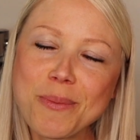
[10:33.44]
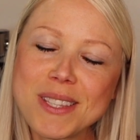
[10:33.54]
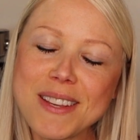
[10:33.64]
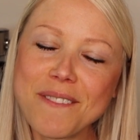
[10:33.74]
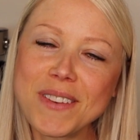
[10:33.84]

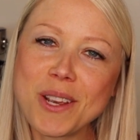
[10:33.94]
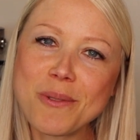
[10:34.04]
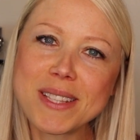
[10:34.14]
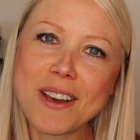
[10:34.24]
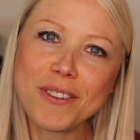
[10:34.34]
this video
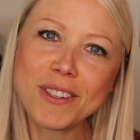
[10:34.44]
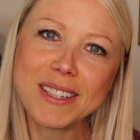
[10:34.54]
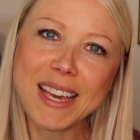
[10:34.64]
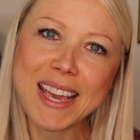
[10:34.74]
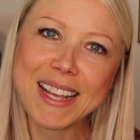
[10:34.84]
was
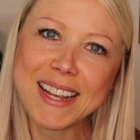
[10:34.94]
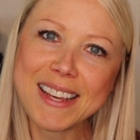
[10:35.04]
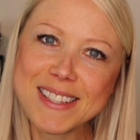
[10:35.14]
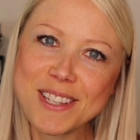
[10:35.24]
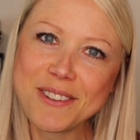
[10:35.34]
helpful, and
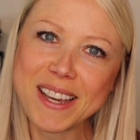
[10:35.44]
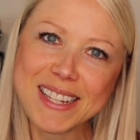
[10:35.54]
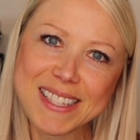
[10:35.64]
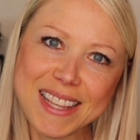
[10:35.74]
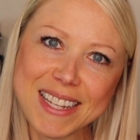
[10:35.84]
I'll see you
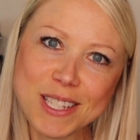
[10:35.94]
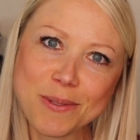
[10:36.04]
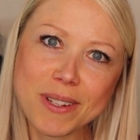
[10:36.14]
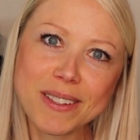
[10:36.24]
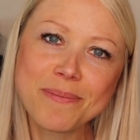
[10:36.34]
guys in the
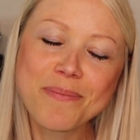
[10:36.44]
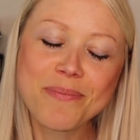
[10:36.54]
next one.